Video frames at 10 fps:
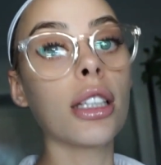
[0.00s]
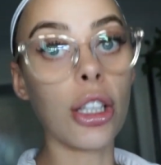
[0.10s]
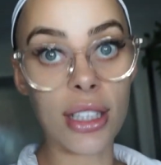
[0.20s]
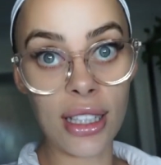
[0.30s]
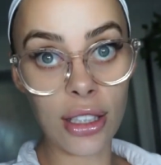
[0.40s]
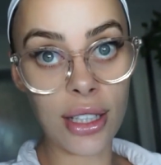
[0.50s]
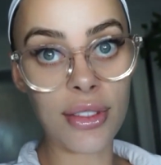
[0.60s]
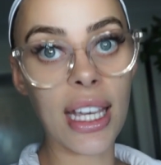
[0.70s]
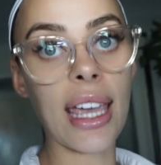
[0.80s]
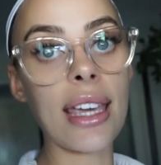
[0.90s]
lots and lots of
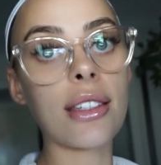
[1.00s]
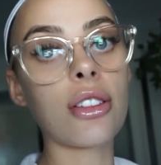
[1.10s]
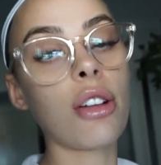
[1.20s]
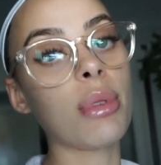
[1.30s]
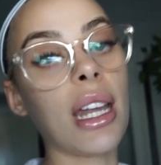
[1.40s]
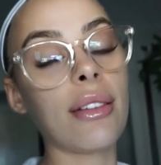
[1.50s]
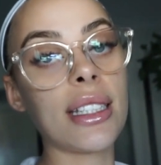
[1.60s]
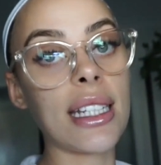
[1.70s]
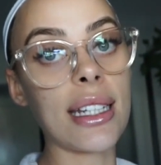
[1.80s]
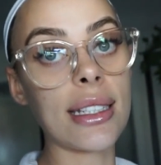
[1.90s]
tea. So I've been
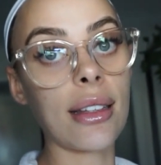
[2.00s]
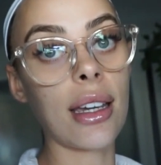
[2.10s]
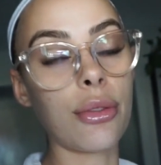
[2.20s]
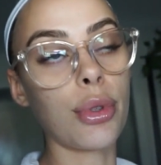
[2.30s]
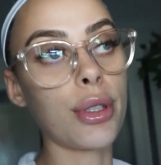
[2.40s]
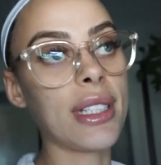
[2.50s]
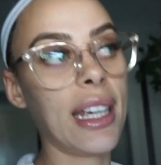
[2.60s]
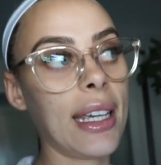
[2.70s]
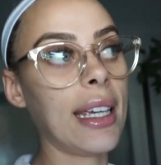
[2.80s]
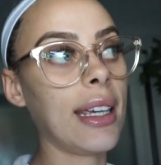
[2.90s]
having dandelion root
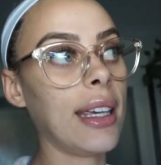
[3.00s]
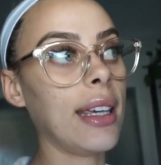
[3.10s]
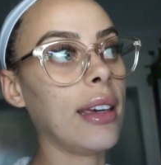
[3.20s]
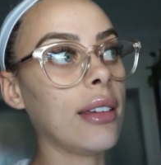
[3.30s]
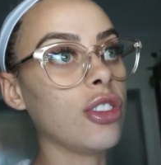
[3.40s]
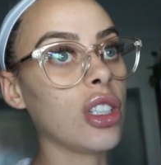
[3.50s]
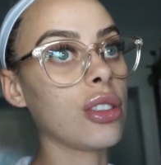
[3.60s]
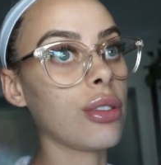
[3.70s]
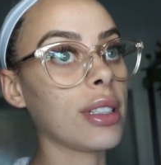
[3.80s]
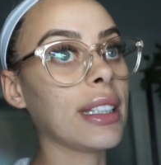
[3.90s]
tea,
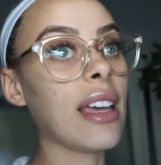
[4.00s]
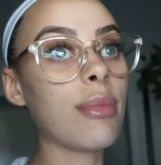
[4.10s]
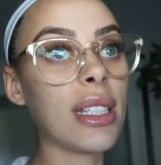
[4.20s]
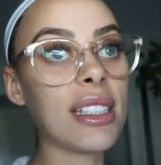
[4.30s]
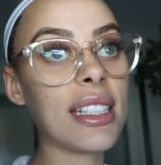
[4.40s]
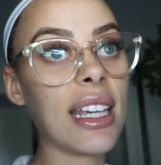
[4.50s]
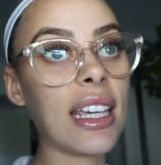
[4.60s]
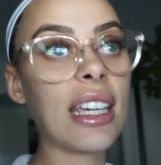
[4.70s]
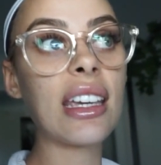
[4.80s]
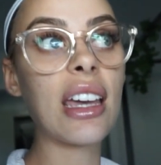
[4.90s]
ginger and lemon
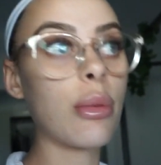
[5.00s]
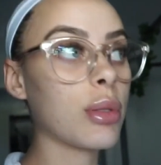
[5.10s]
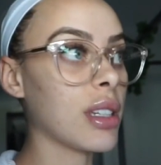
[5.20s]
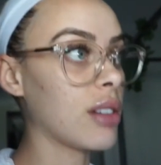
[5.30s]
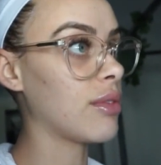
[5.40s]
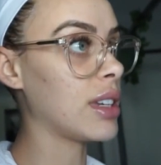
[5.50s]
tea, apple cider